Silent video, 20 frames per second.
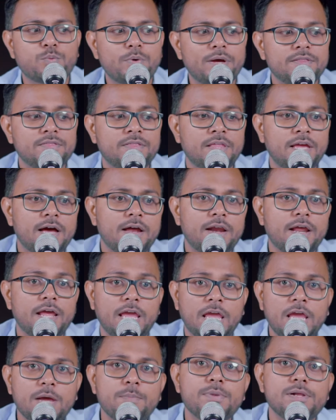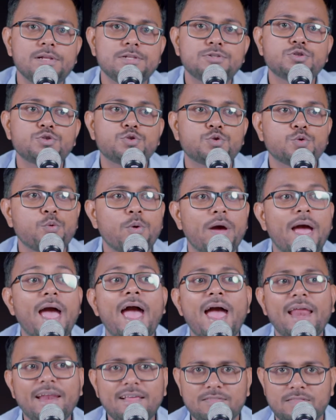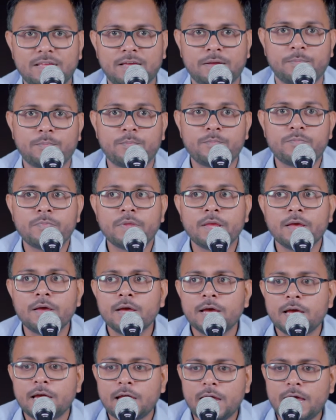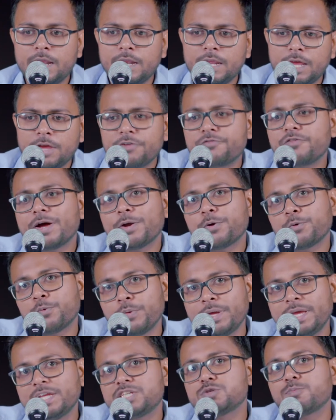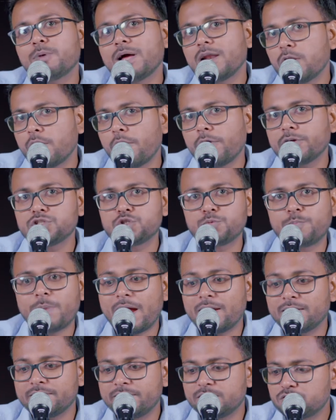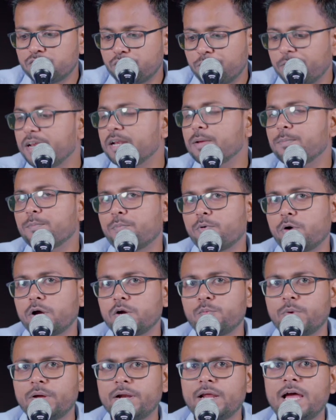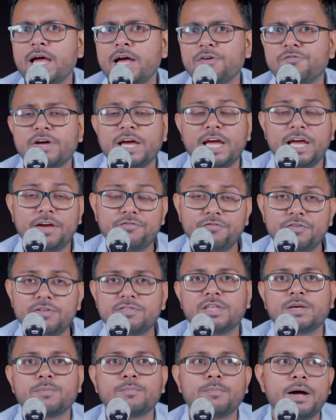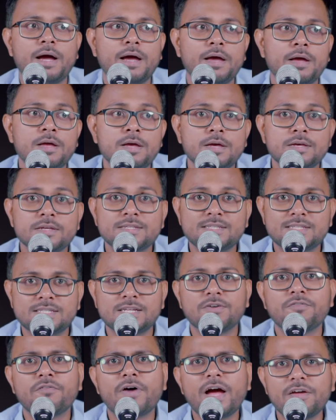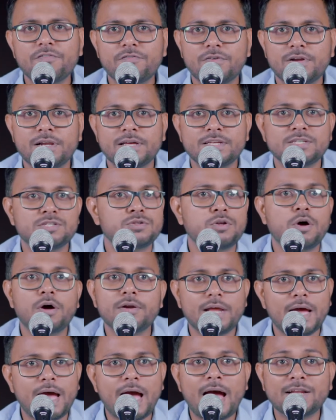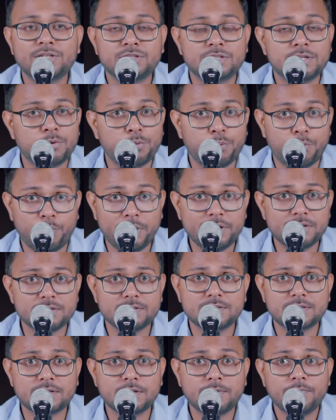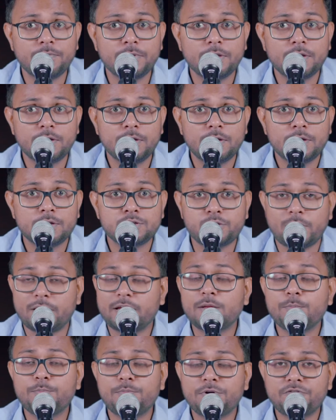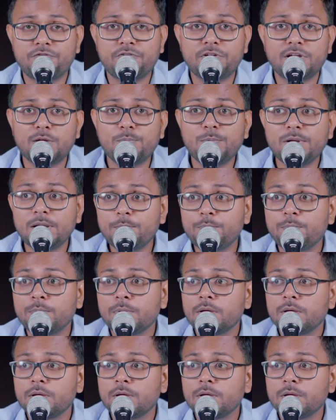where they are able to do anything. And if I reach my launch pad, this freedom point where I have everything, my survival is not at risk, so I can preferably